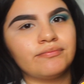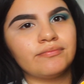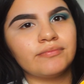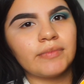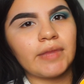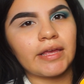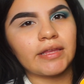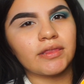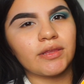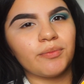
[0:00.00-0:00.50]

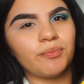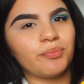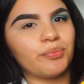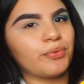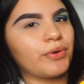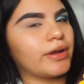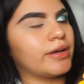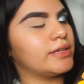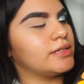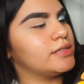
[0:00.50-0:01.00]
like the
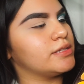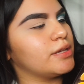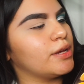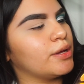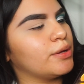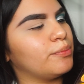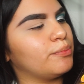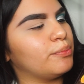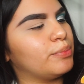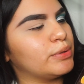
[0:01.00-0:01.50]
bright
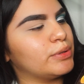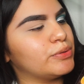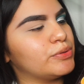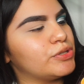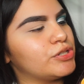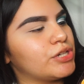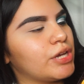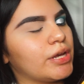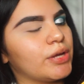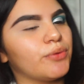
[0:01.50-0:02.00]
blue
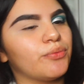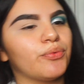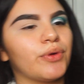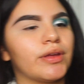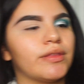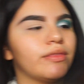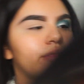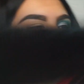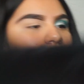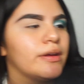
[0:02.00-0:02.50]
shade
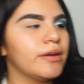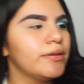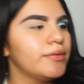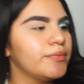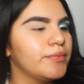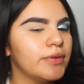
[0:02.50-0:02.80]
right there.